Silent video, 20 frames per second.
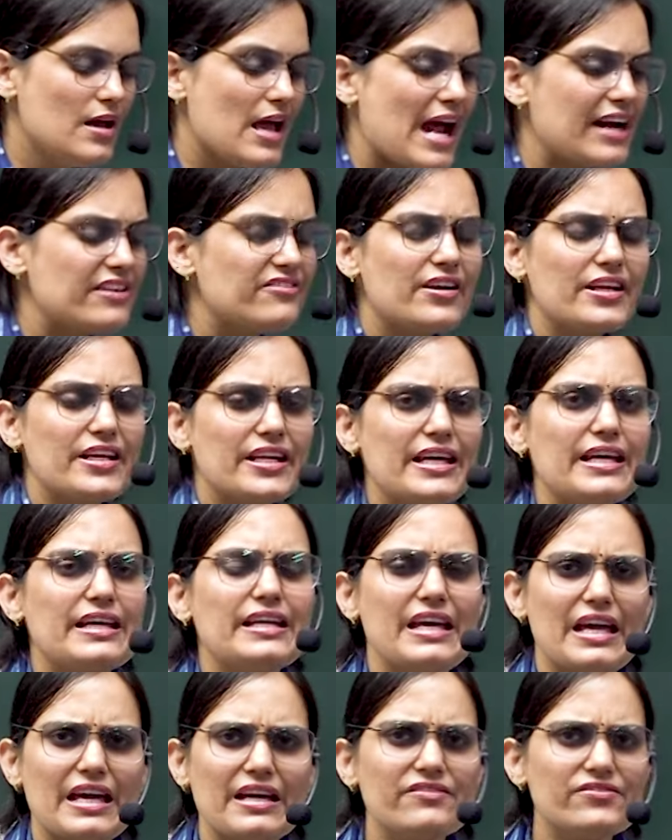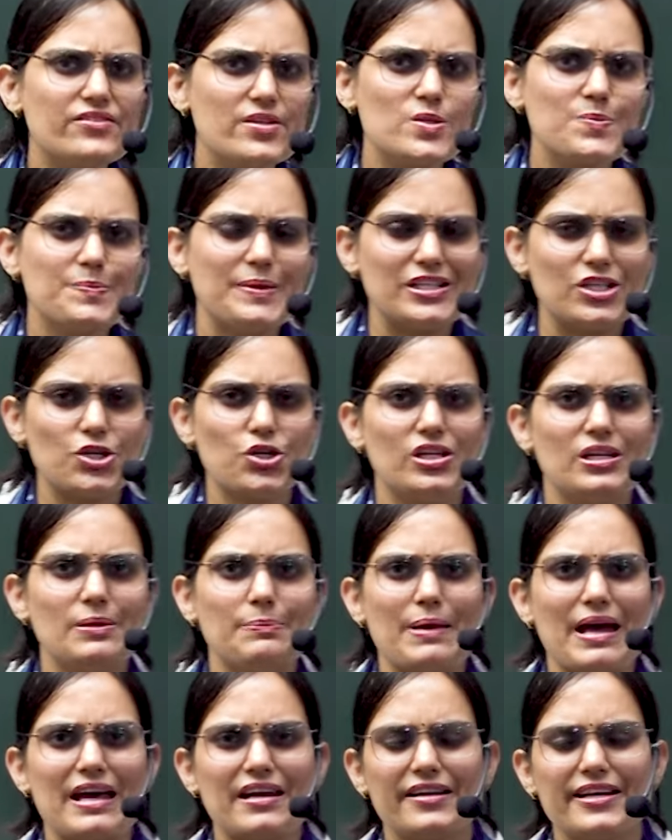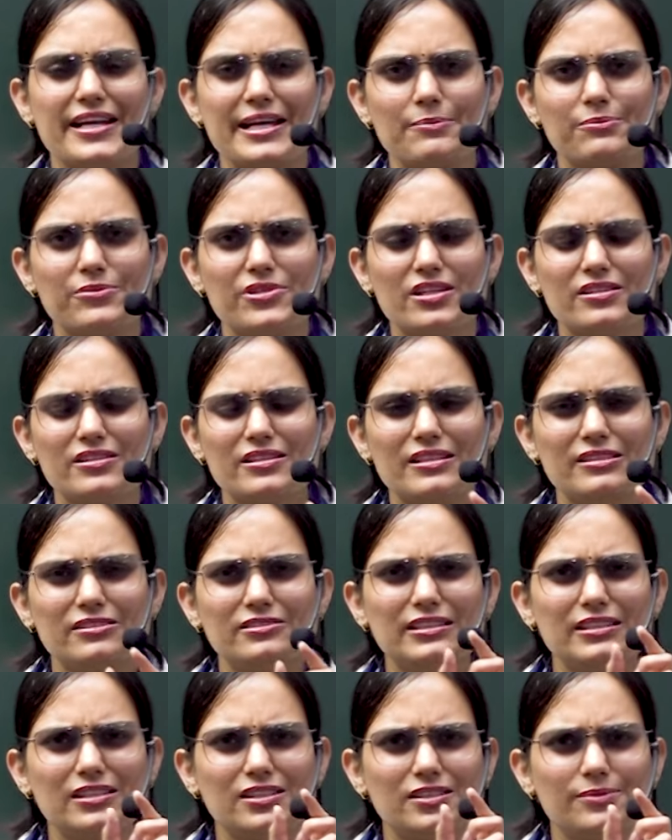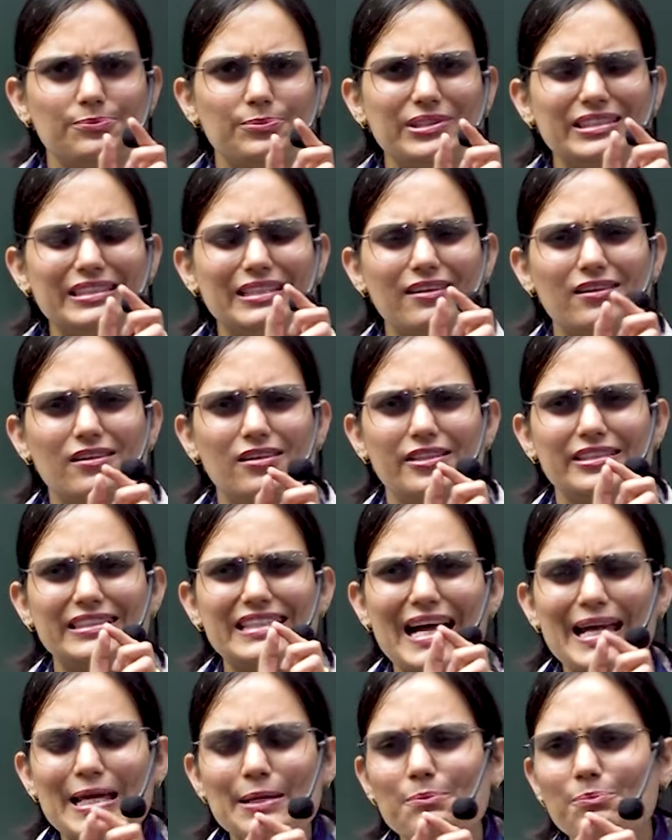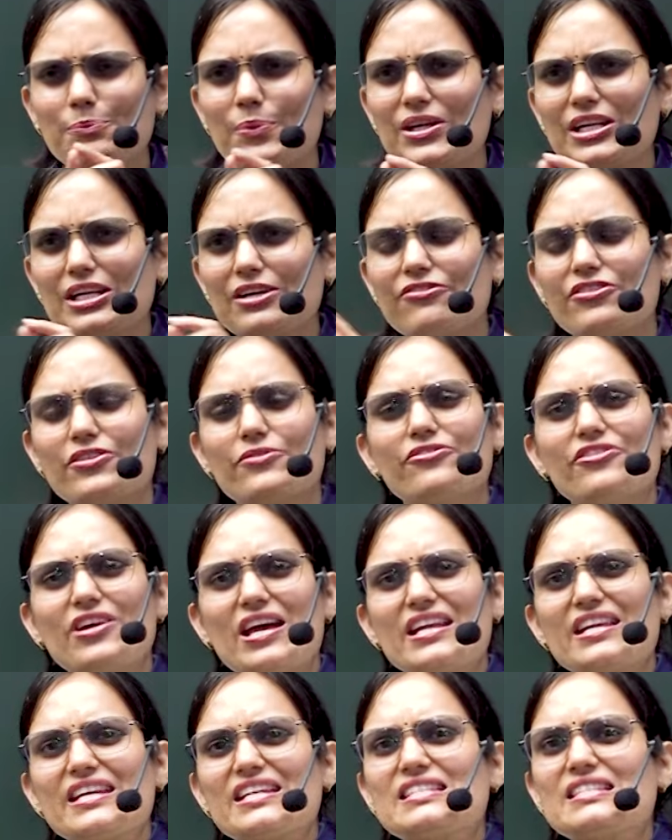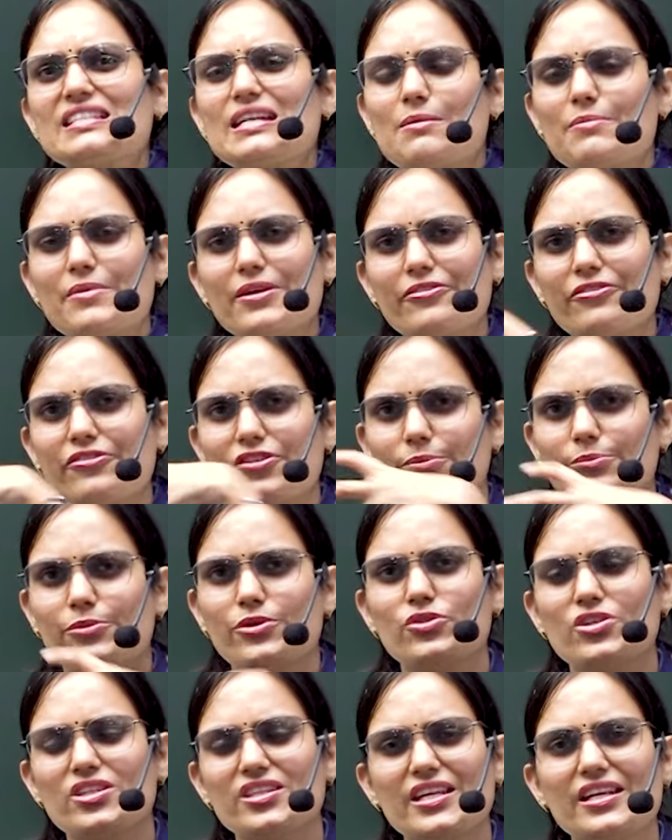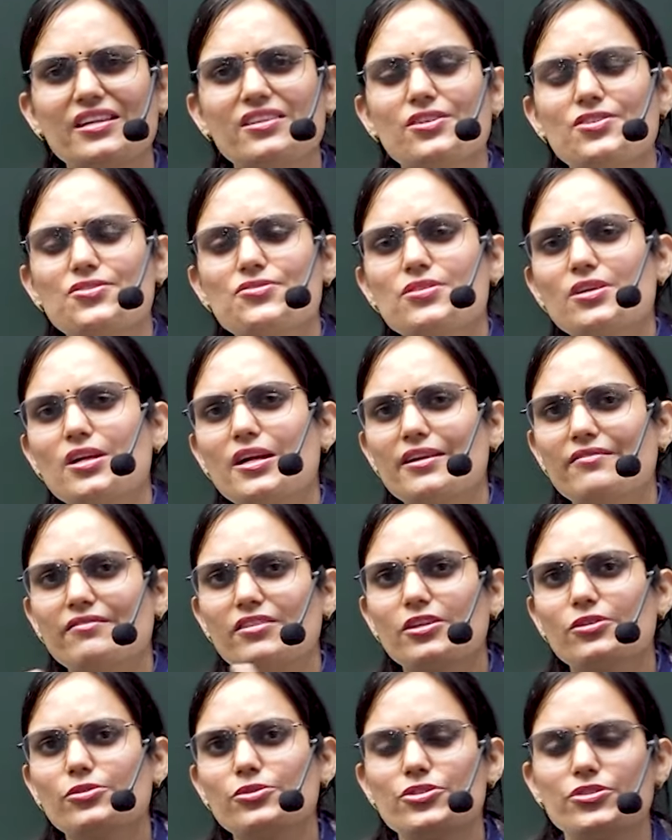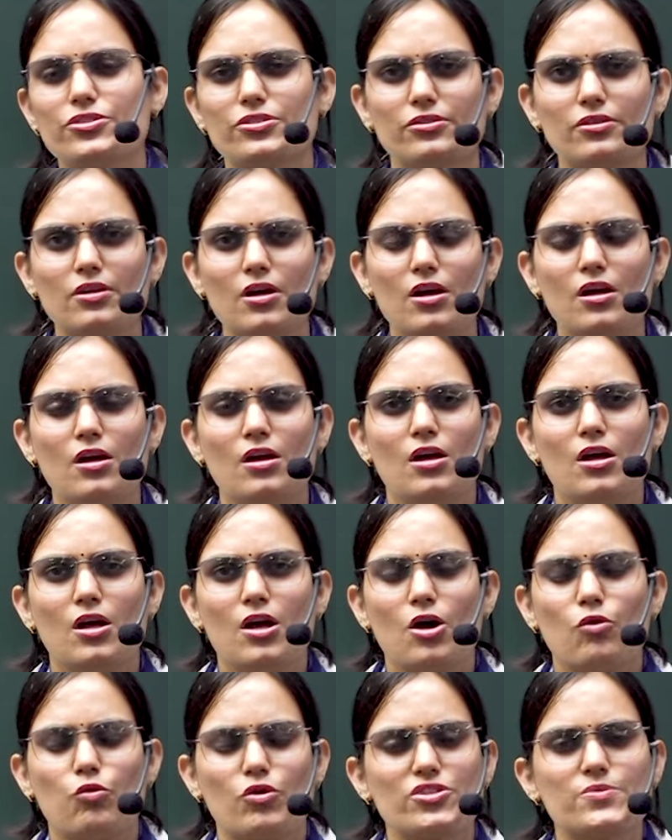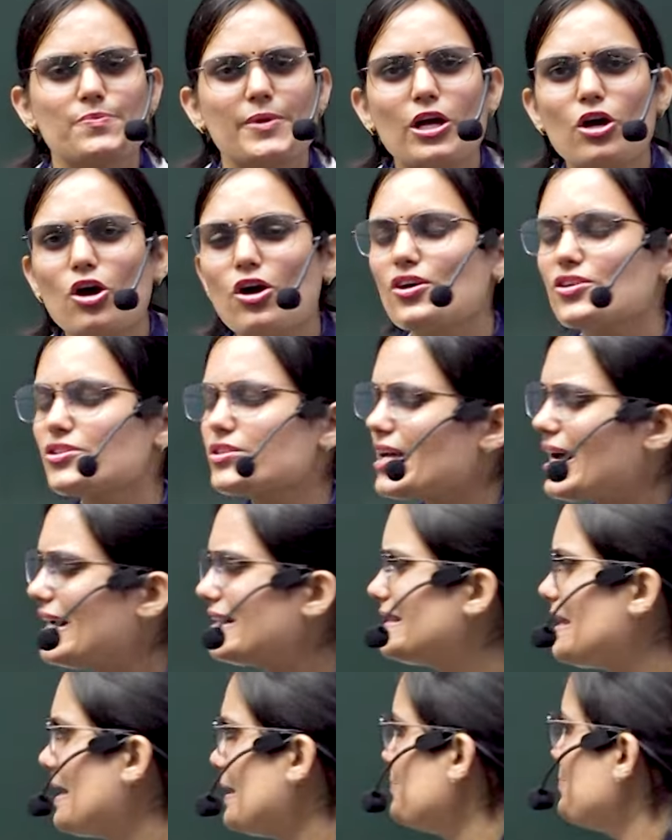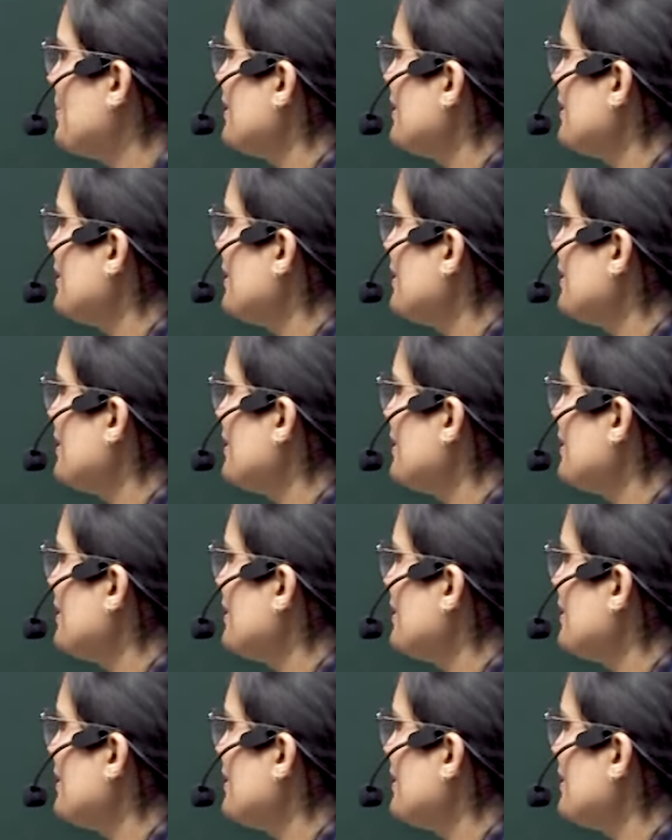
And when he gave this particular paradigm, the time period from where he's coming from during the Industrial Revolution was because at that